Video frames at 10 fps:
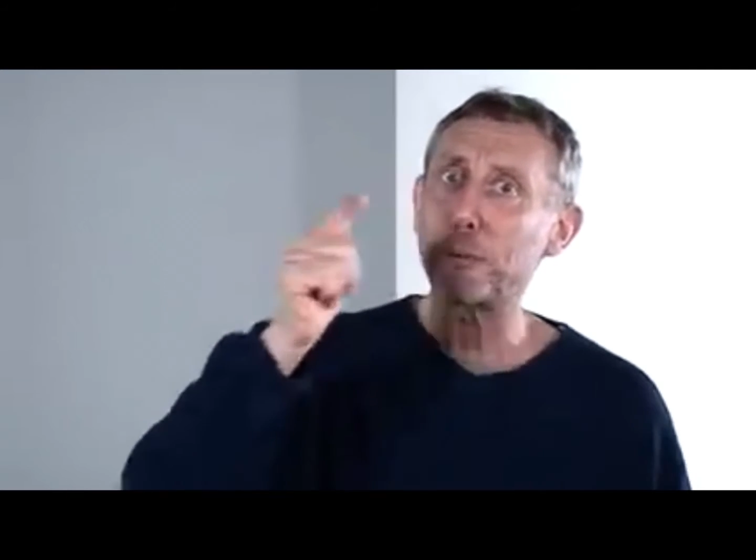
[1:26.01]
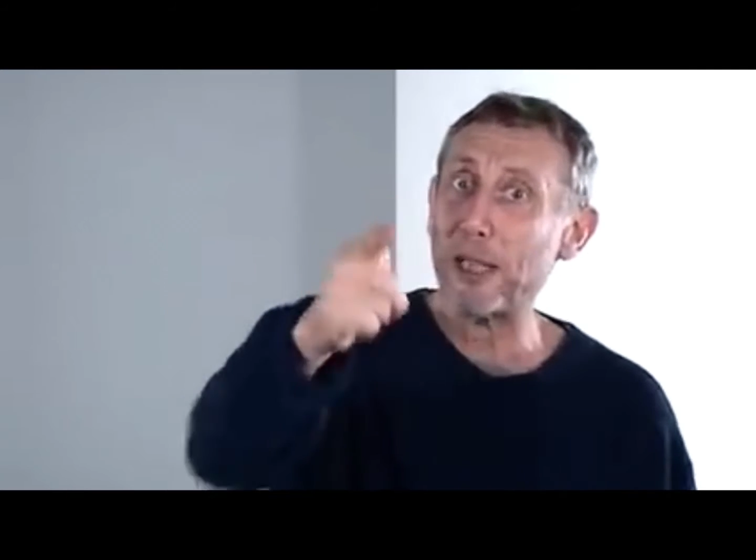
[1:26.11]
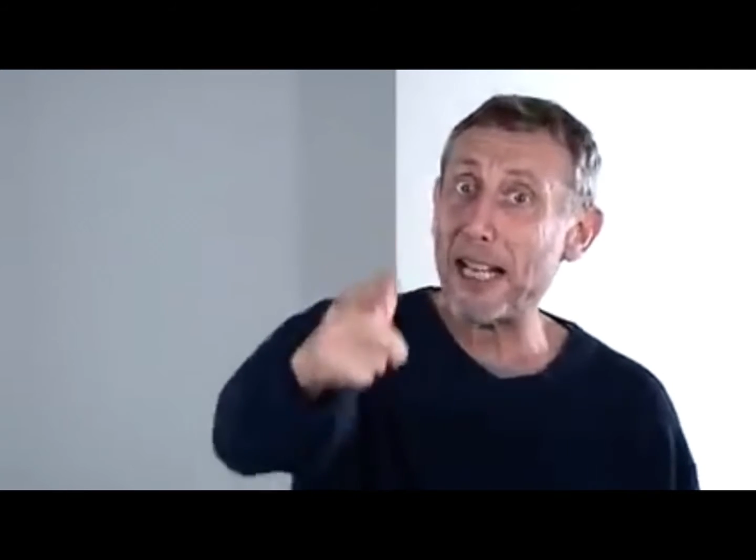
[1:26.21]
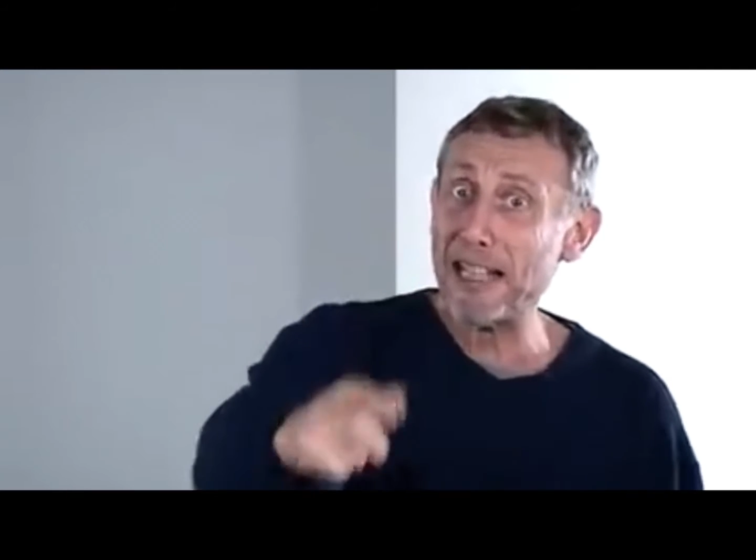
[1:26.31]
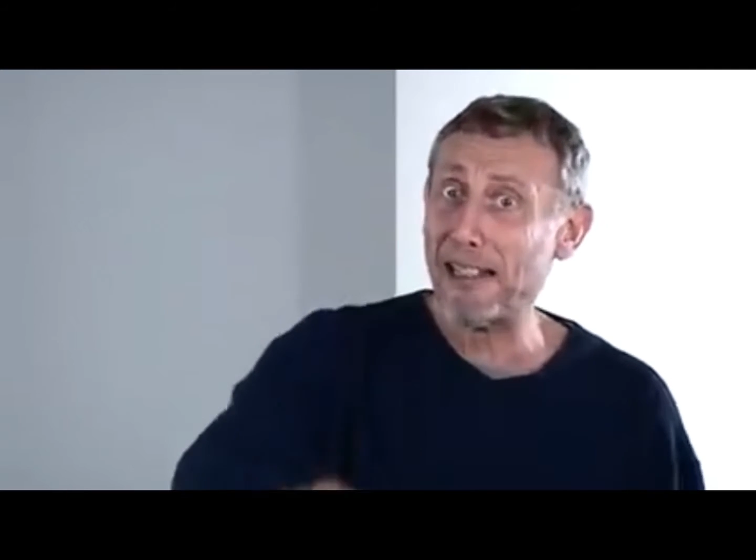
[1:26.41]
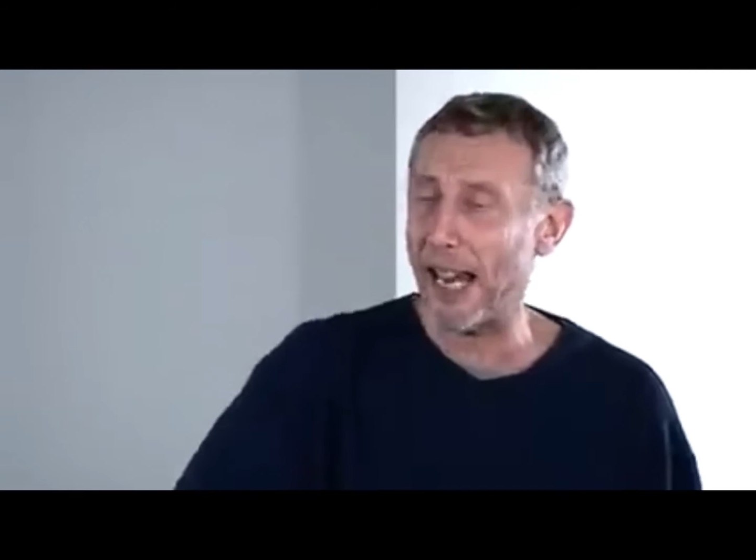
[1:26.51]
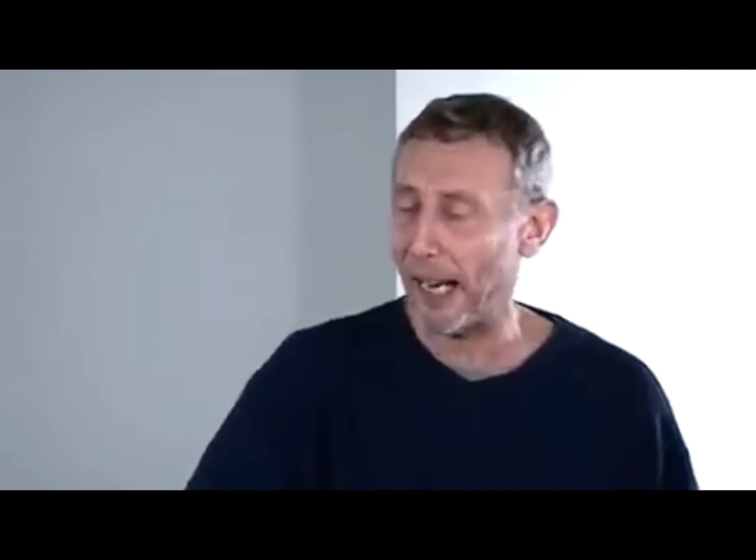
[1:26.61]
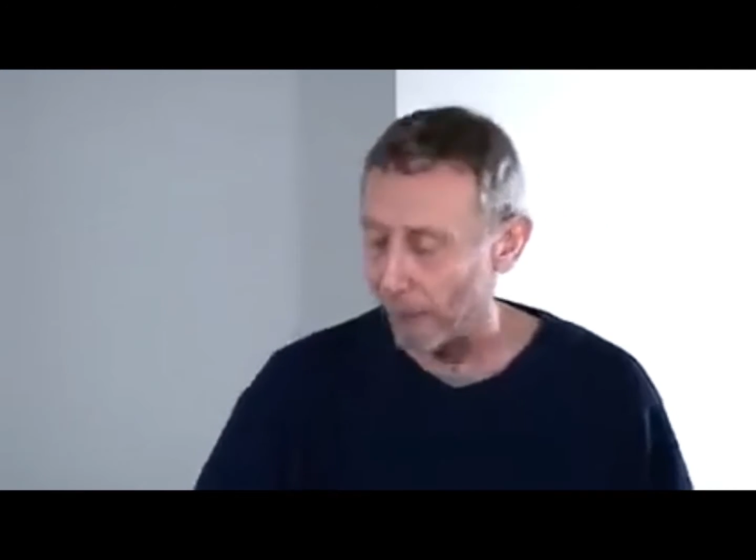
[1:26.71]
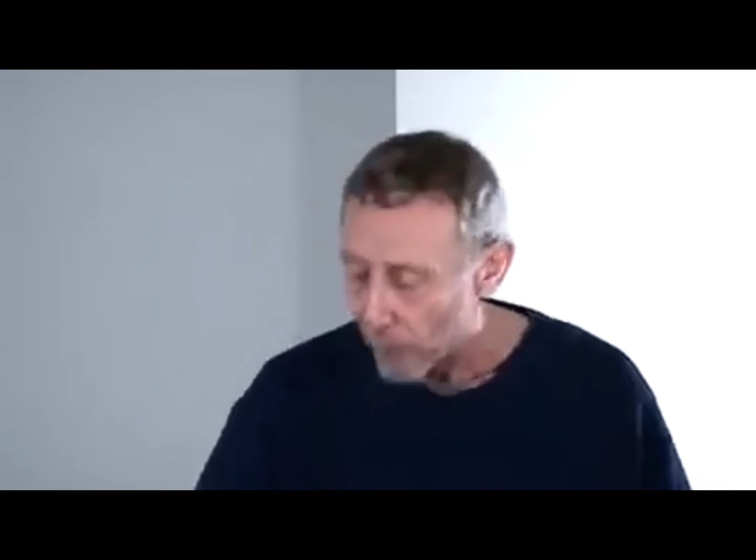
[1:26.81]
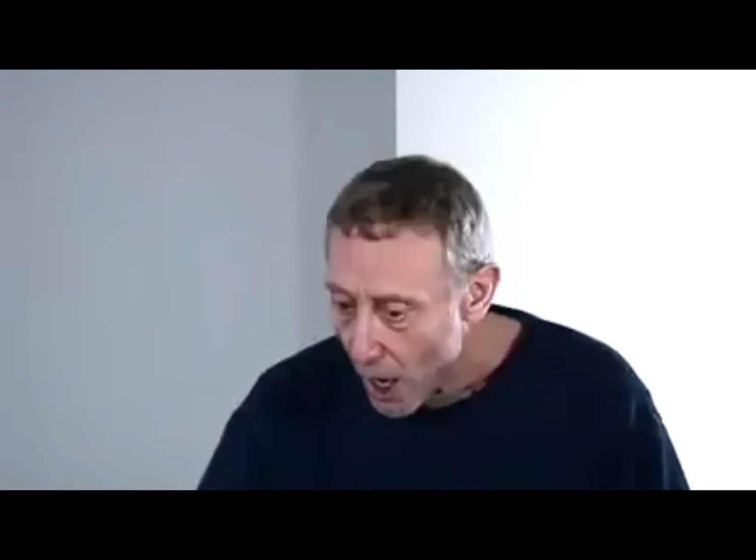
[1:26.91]

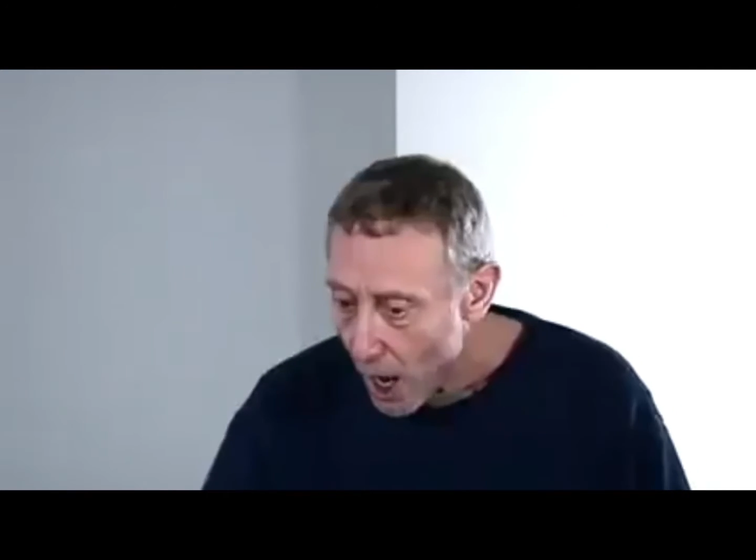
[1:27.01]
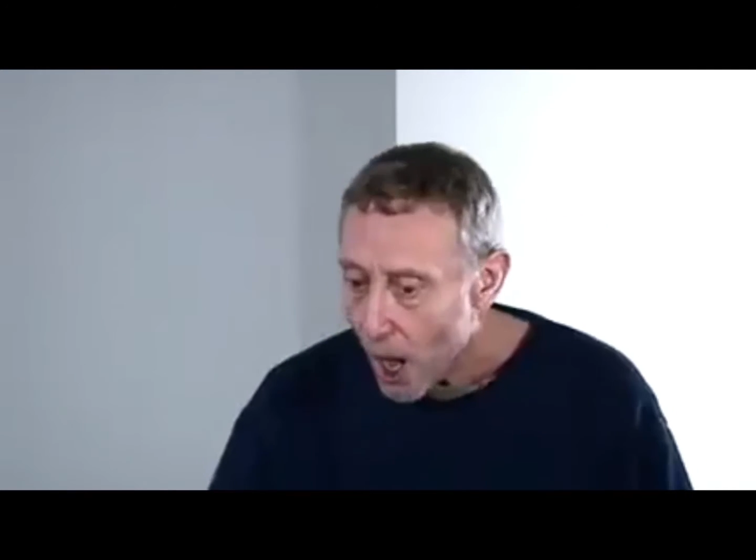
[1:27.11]
breathing."